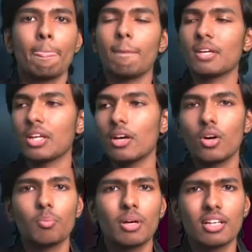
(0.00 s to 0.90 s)

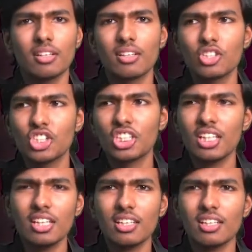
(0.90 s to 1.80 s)
But
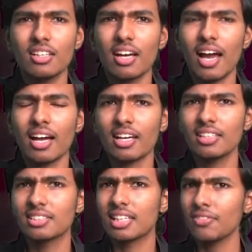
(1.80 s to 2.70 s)
she
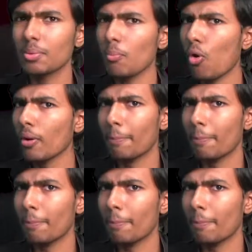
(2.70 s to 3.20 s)
has given more